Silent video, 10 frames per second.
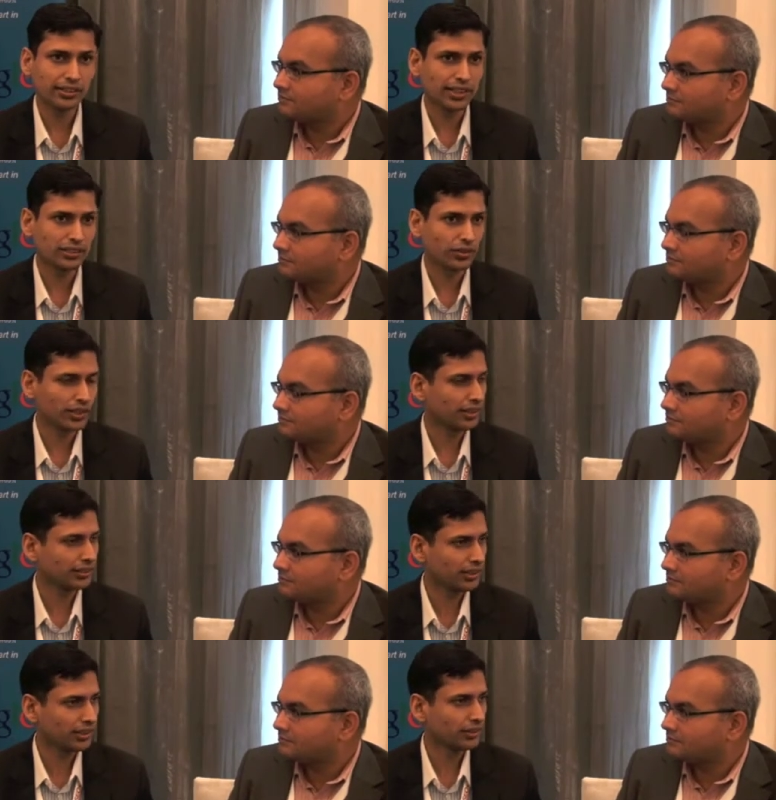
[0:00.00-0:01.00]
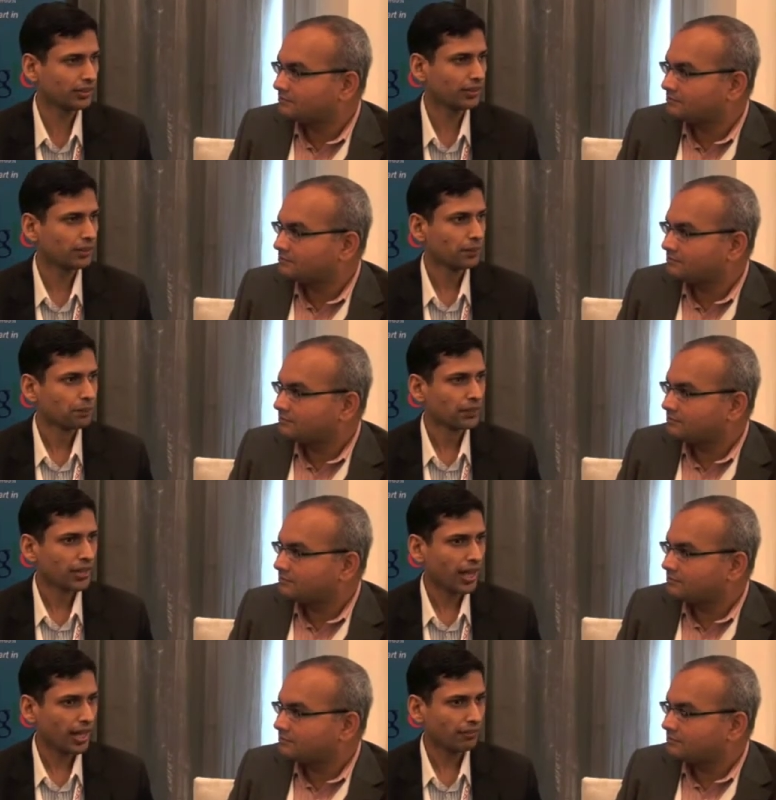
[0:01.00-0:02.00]
Speaker 1: And that's where I think
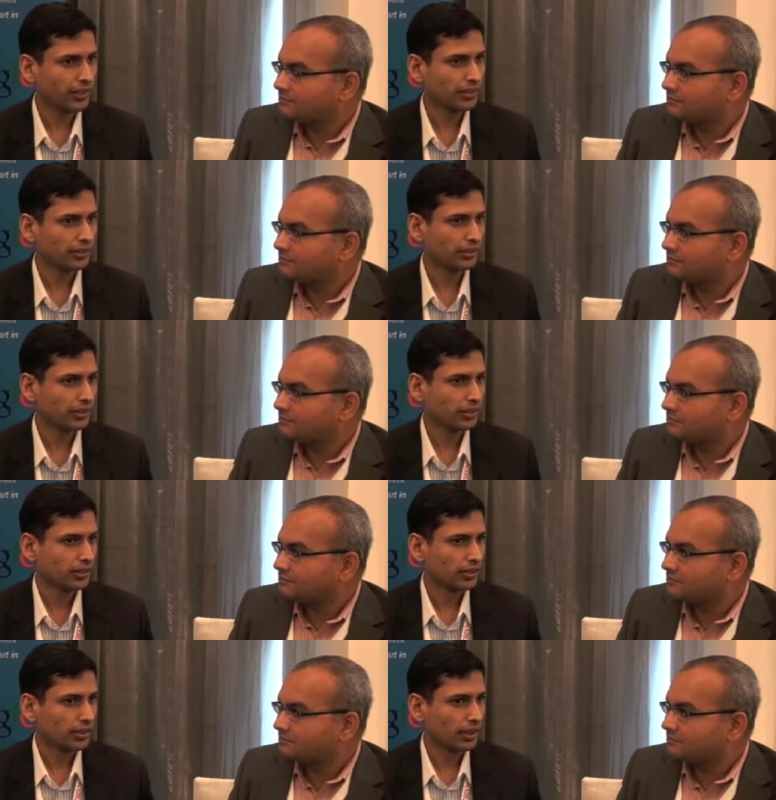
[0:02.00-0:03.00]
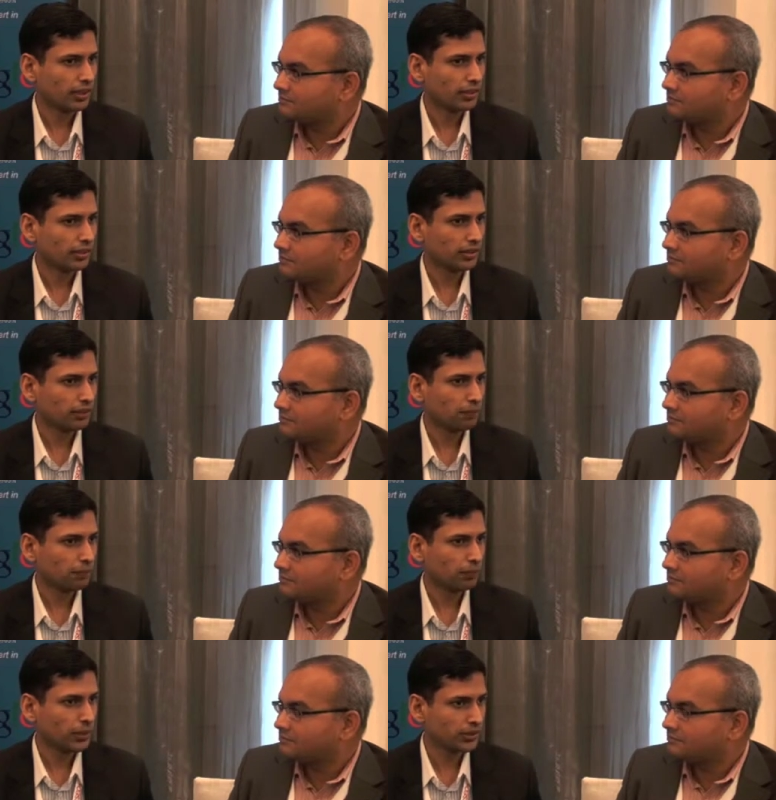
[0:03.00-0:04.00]
having
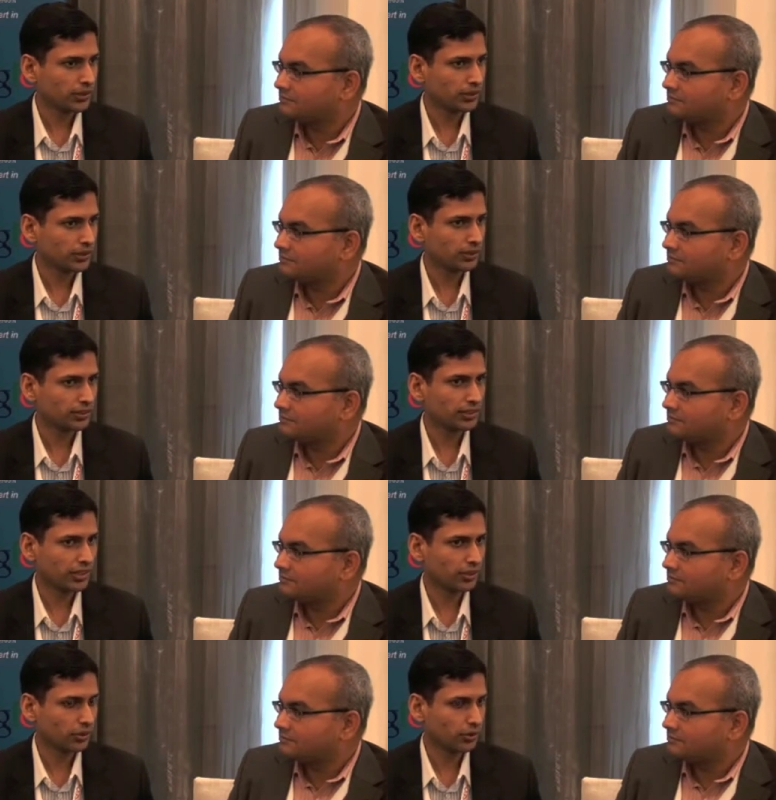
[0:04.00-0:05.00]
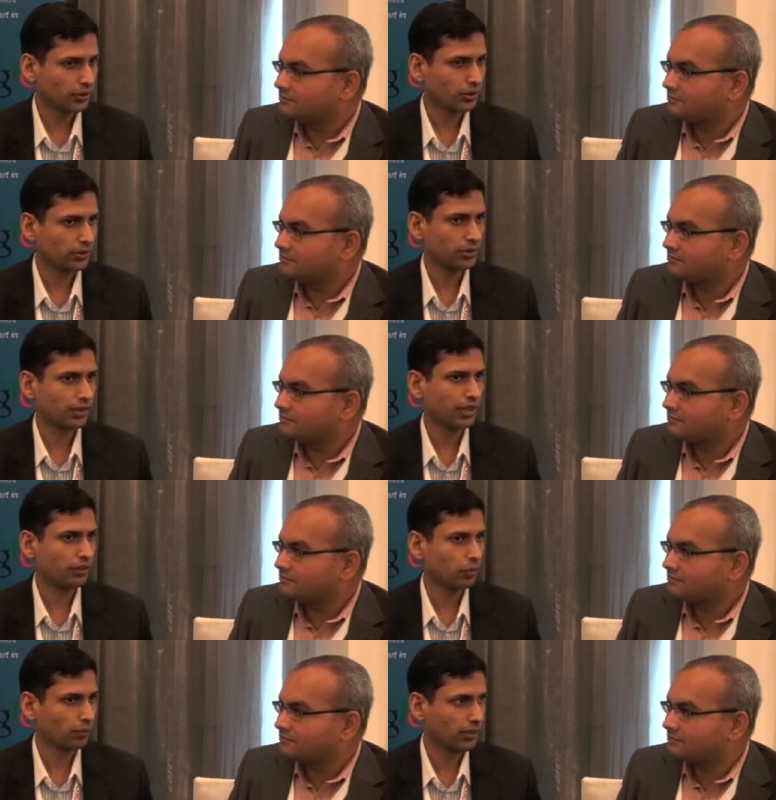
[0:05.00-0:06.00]
personal, secure
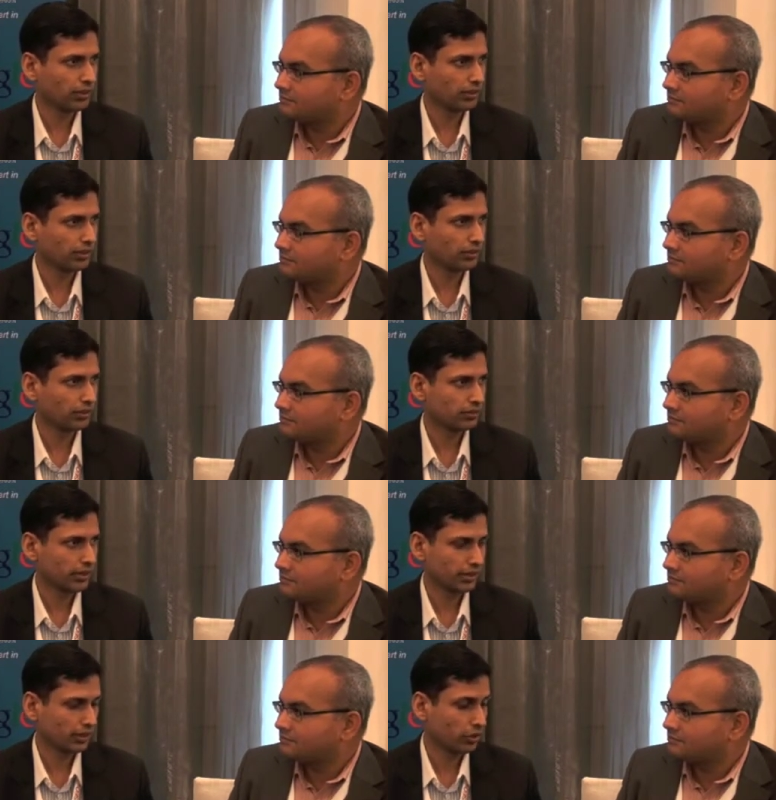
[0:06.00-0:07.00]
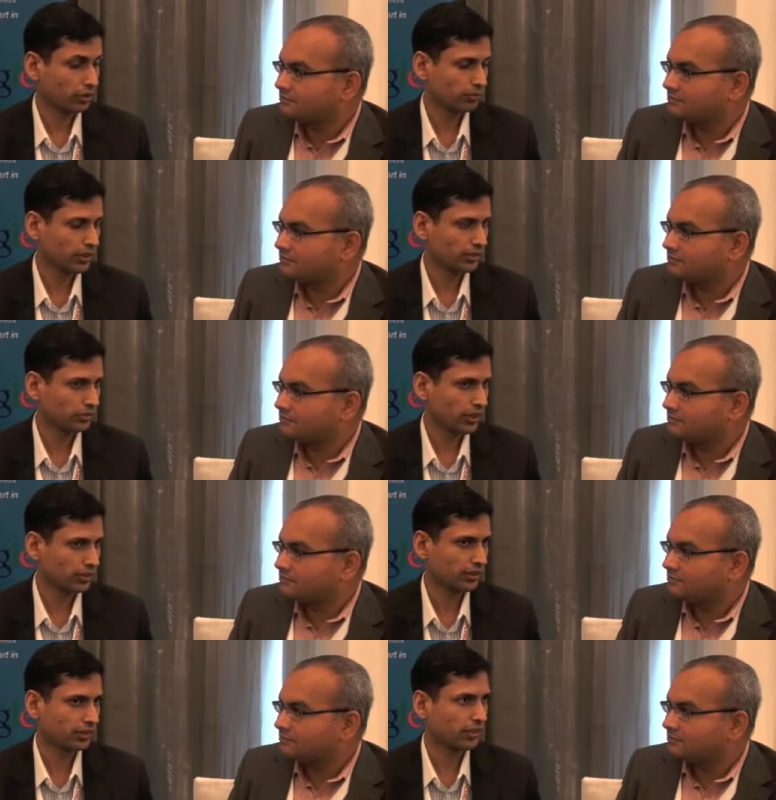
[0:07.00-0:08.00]
information in an anonymized
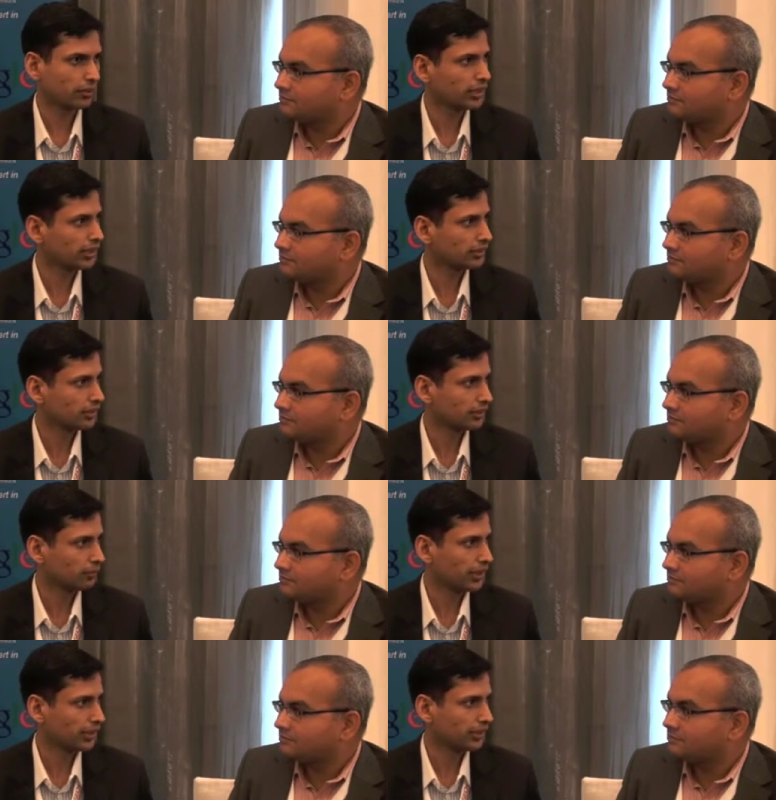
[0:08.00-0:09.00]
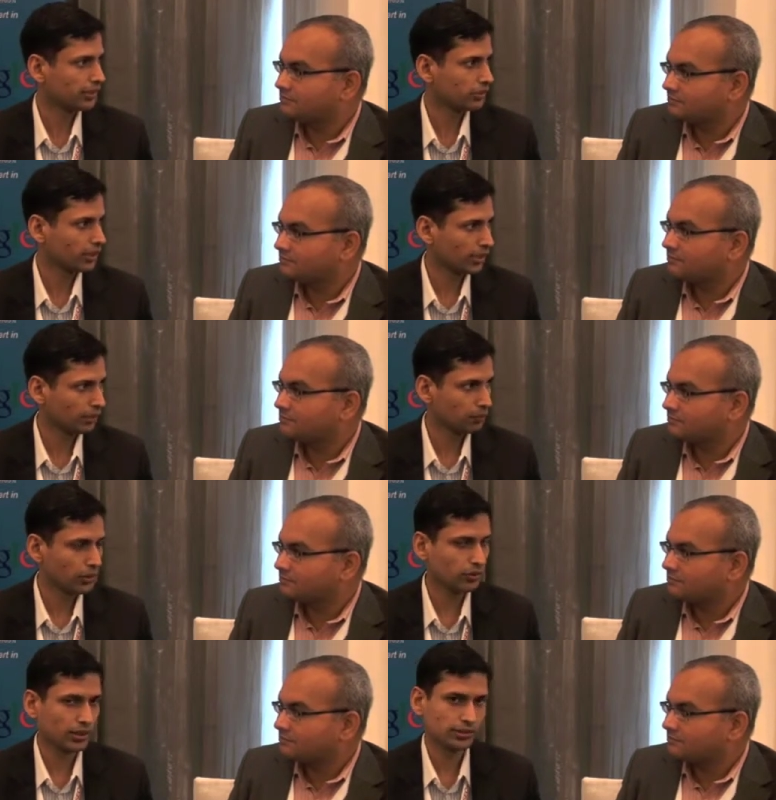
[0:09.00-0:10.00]
fashion available as third party could help
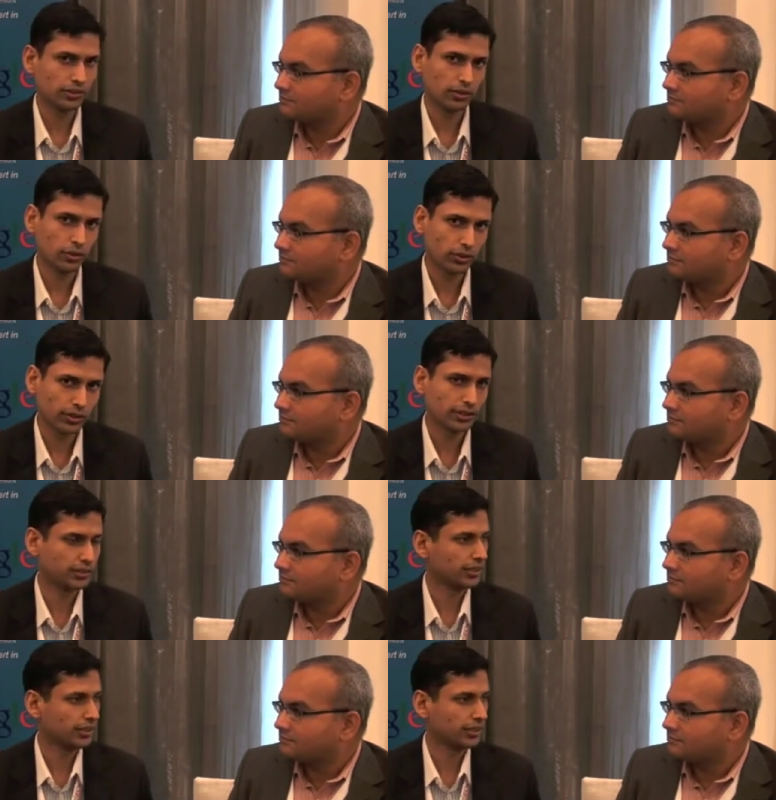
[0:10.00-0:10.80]
you as hotel